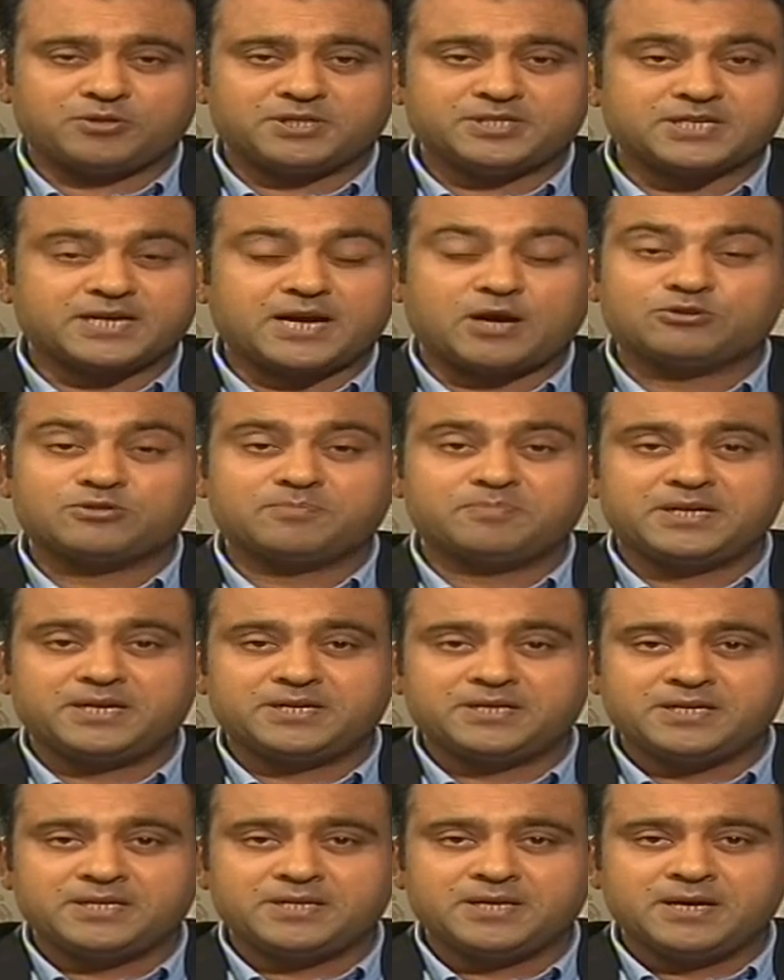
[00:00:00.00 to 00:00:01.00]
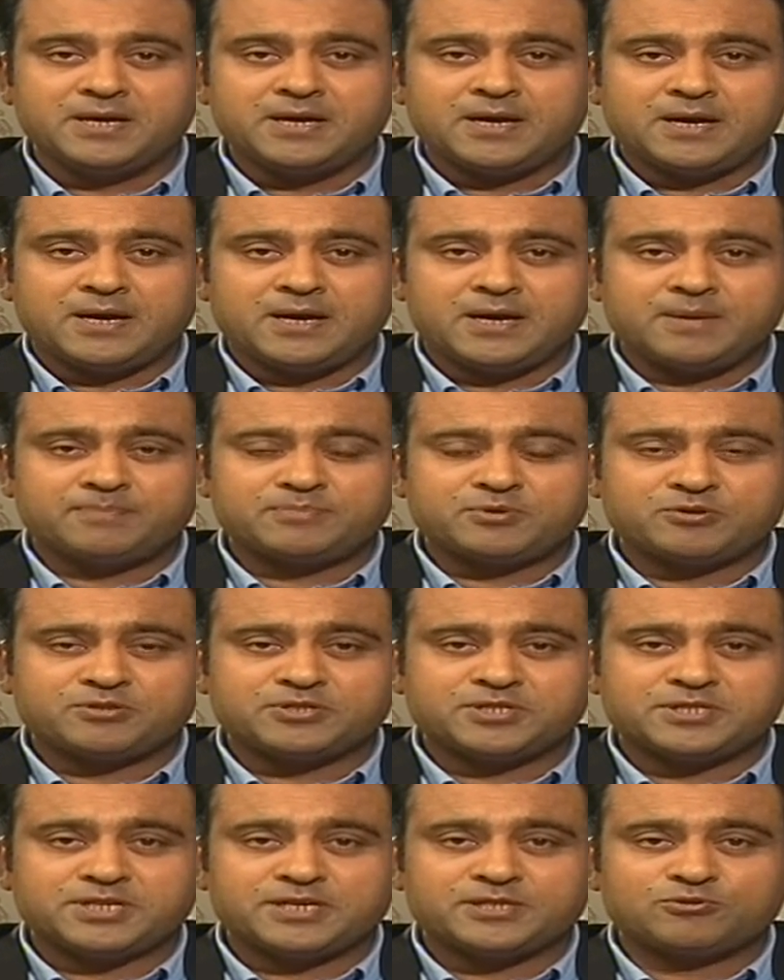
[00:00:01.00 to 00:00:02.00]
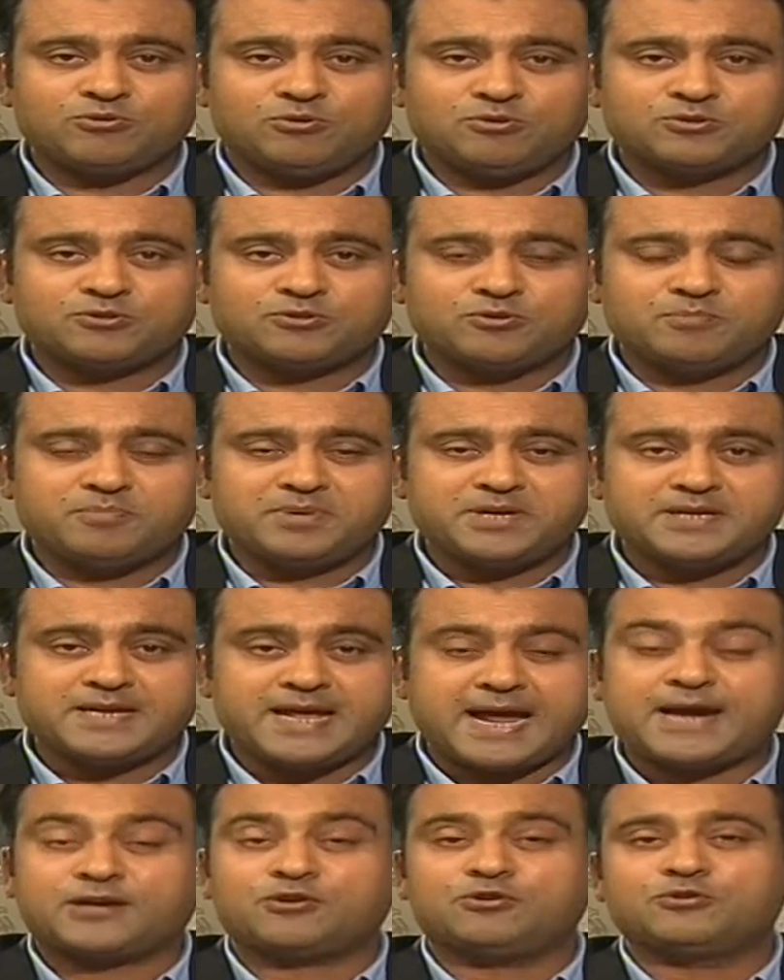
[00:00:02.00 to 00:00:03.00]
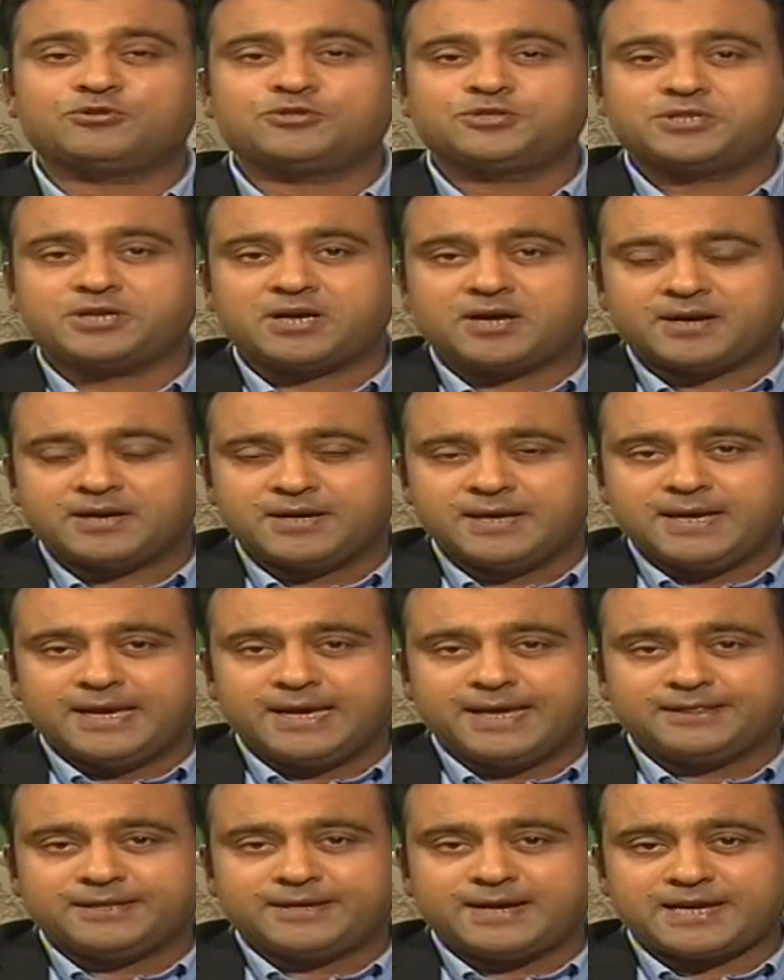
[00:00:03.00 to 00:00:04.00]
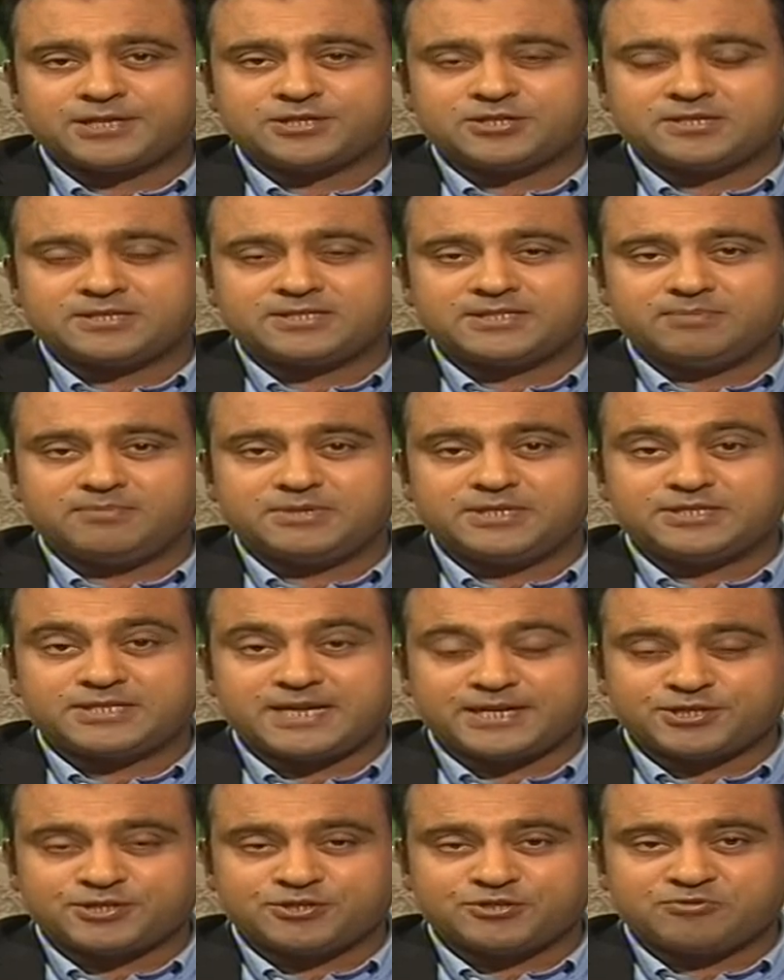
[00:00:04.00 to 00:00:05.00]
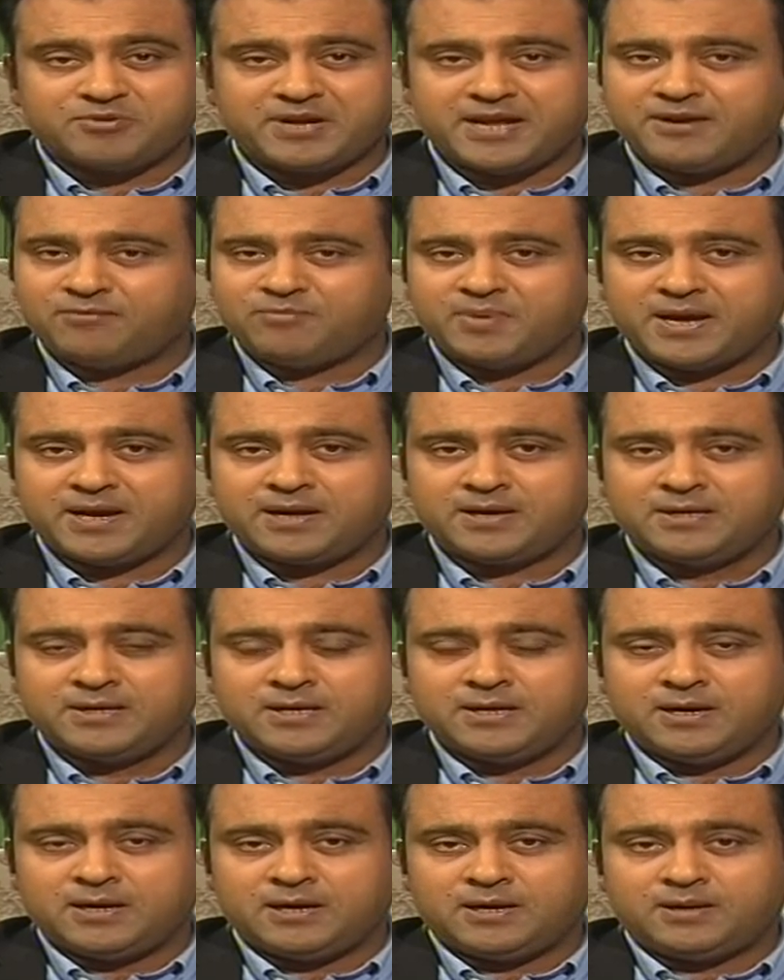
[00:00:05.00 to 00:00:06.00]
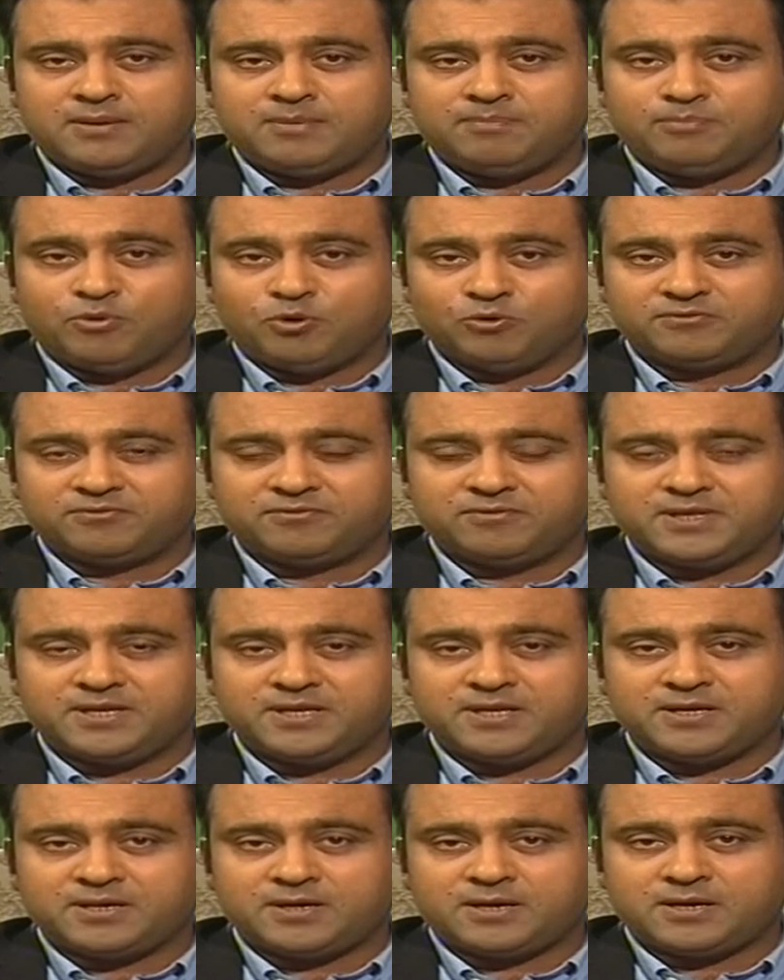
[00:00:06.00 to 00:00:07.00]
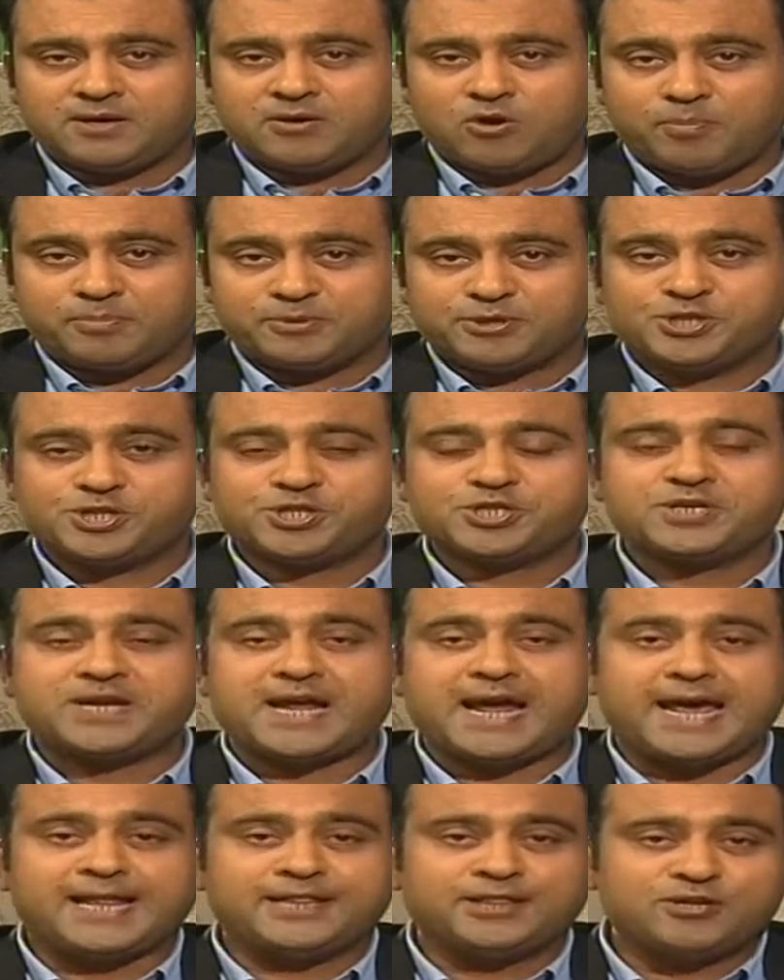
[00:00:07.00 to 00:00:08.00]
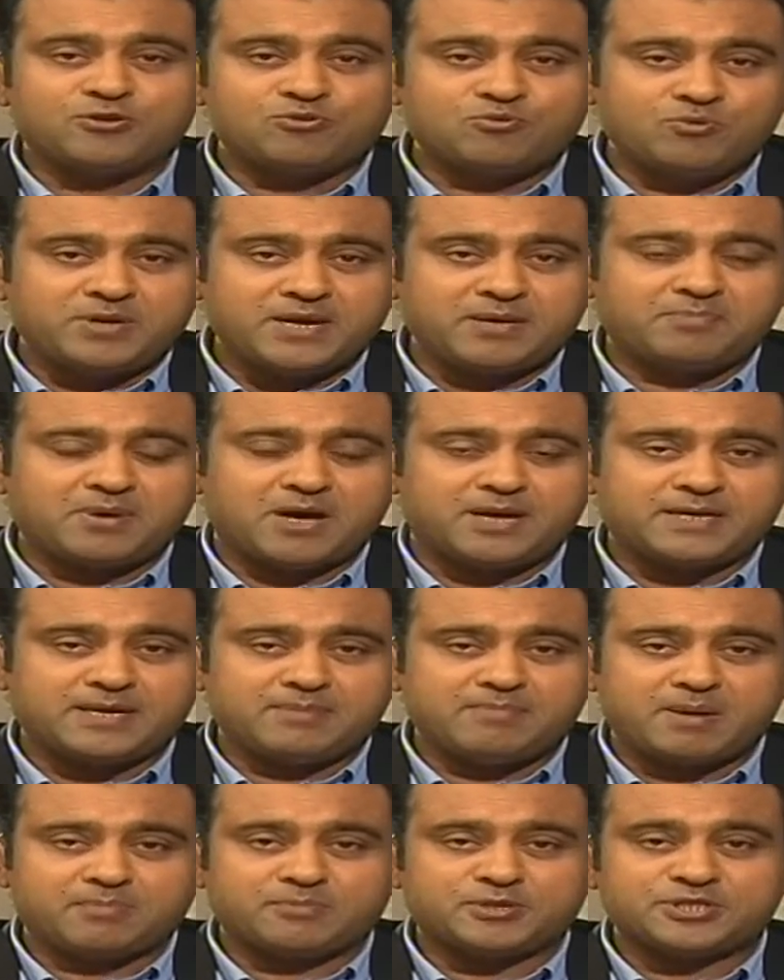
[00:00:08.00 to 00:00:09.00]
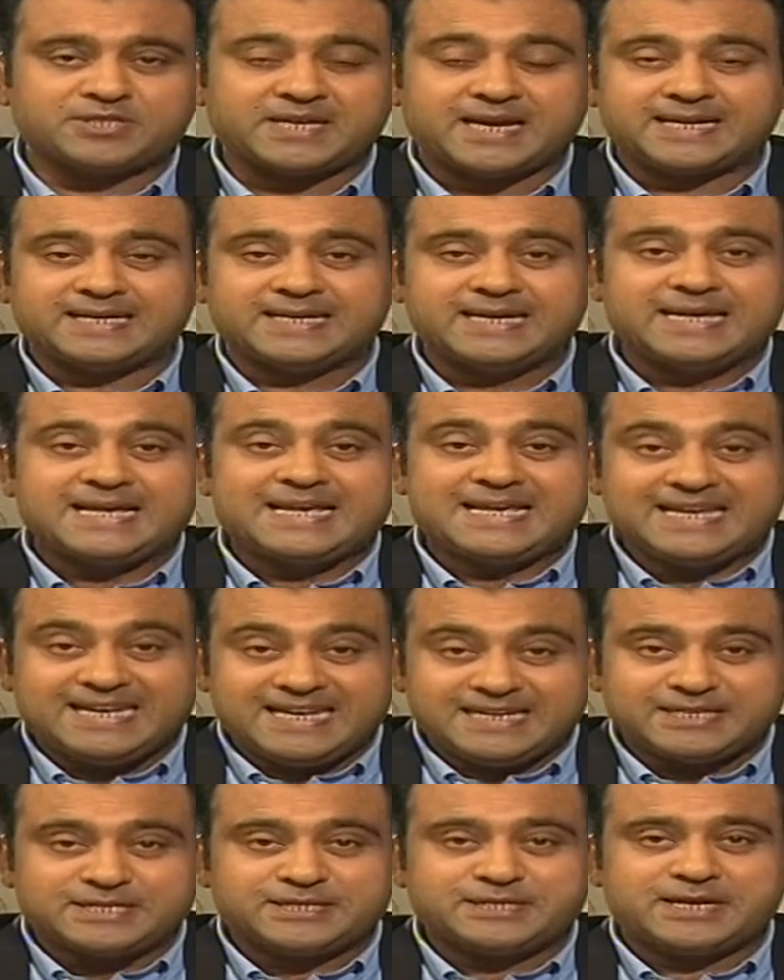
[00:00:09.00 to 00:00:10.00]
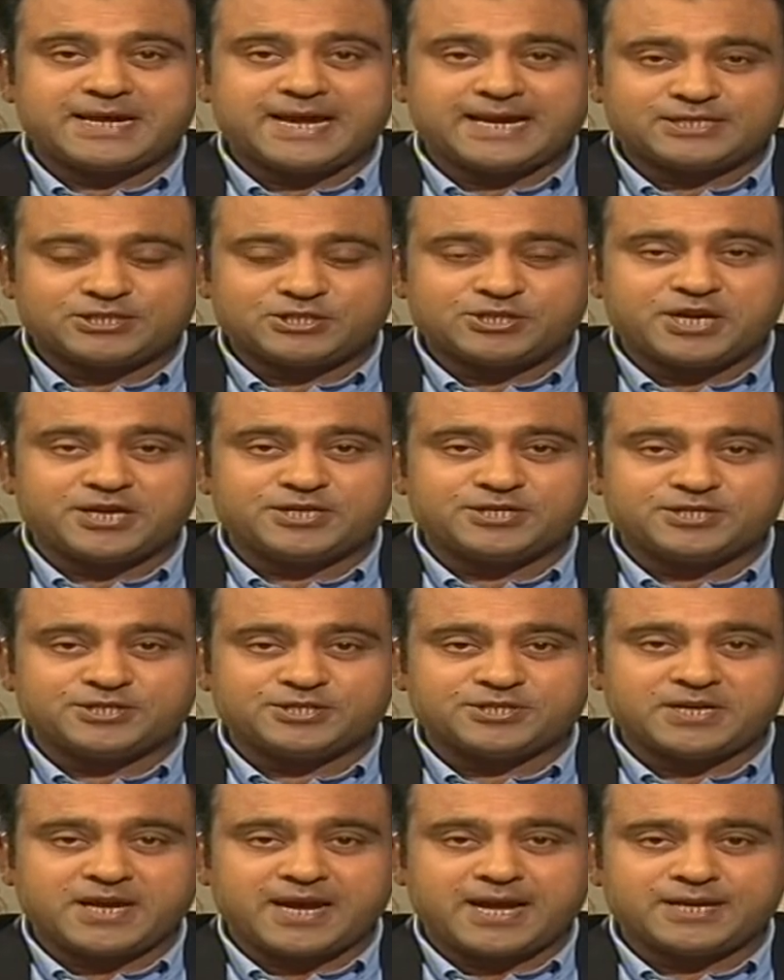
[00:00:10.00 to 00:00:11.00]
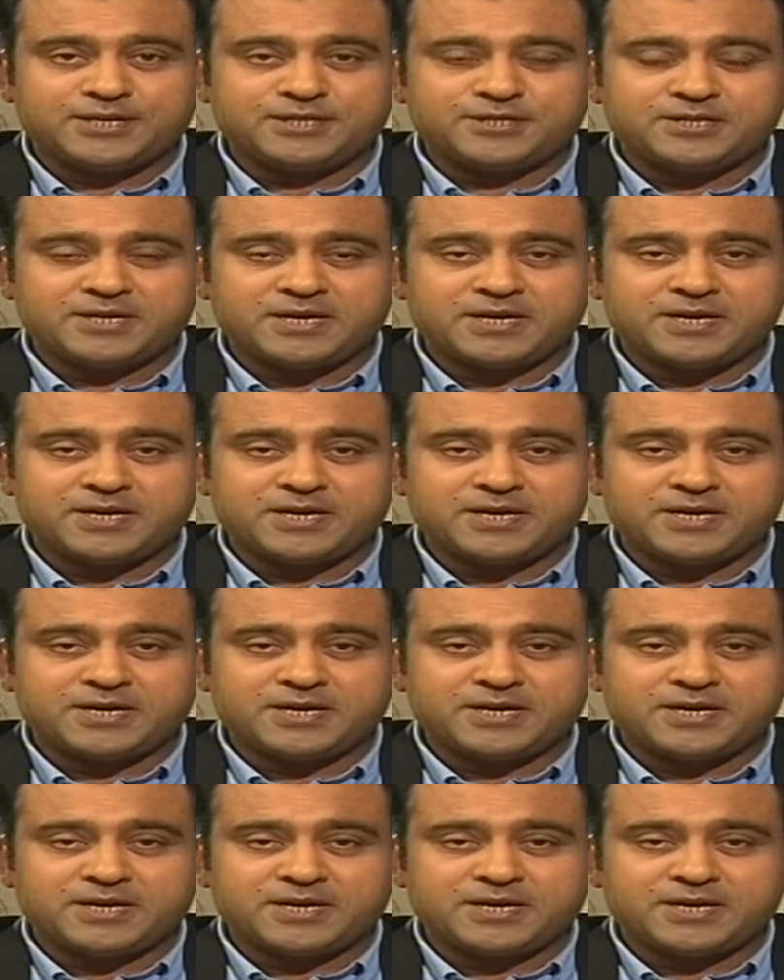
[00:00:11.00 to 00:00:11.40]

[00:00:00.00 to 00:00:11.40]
This accountability process has also been echoed in the National Assembly session today, where both the opposition and the ruling party members had heated exchanges. And